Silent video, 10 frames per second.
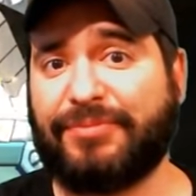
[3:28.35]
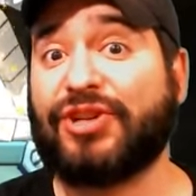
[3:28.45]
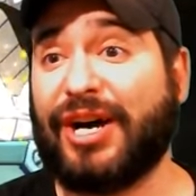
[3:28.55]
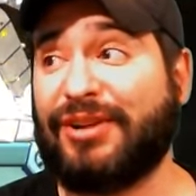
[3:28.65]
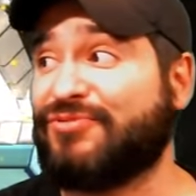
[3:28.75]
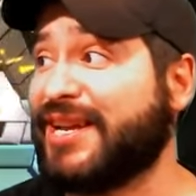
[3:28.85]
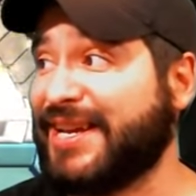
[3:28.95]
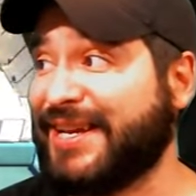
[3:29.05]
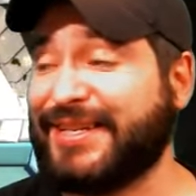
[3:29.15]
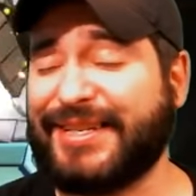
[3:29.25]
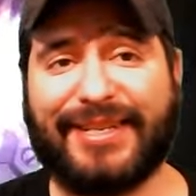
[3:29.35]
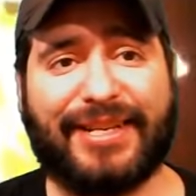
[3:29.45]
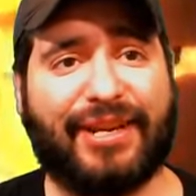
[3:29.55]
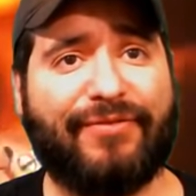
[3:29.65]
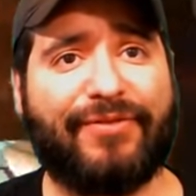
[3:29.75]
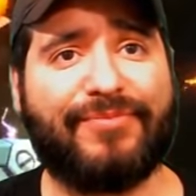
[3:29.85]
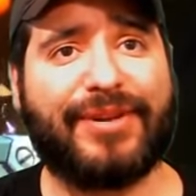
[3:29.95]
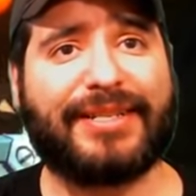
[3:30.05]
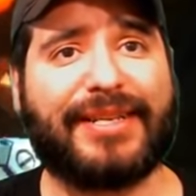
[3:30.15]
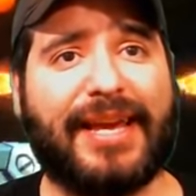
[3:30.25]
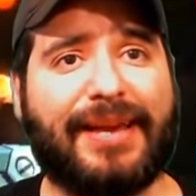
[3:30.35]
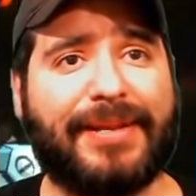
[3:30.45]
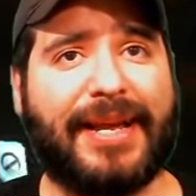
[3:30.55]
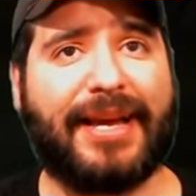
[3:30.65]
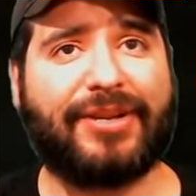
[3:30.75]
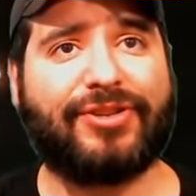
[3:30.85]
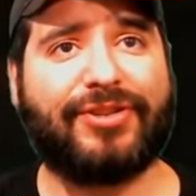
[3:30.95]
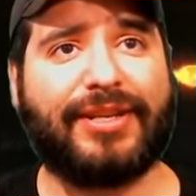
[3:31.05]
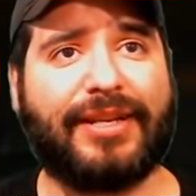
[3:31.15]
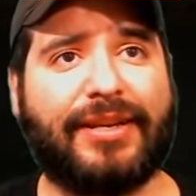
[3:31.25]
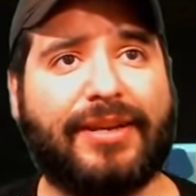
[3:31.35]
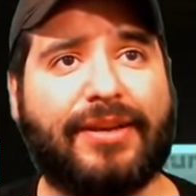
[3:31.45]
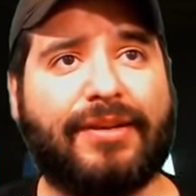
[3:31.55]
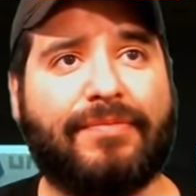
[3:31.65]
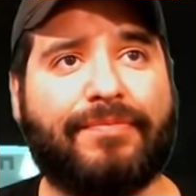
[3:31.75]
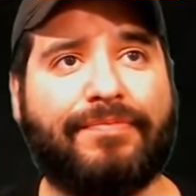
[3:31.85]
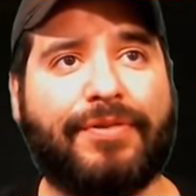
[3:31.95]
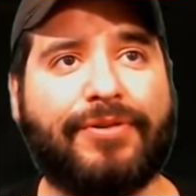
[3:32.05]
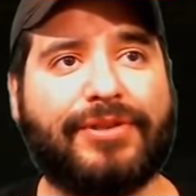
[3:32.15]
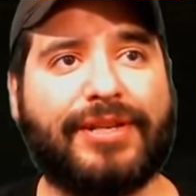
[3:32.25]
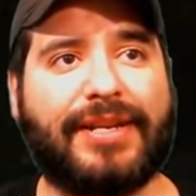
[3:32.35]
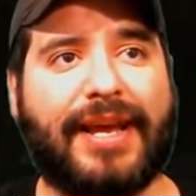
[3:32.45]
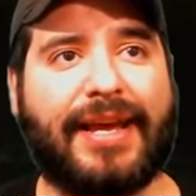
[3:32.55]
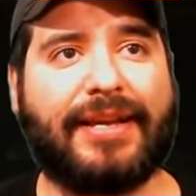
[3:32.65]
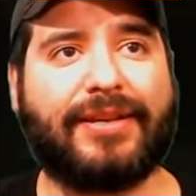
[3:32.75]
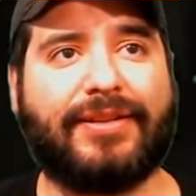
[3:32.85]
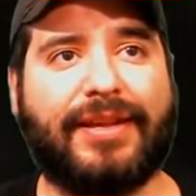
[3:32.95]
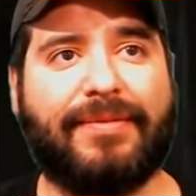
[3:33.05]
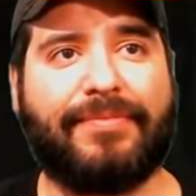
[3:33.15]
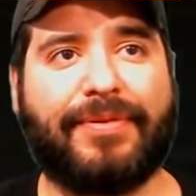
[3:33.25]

John Riggs from Riggs Gaming actually posted a clip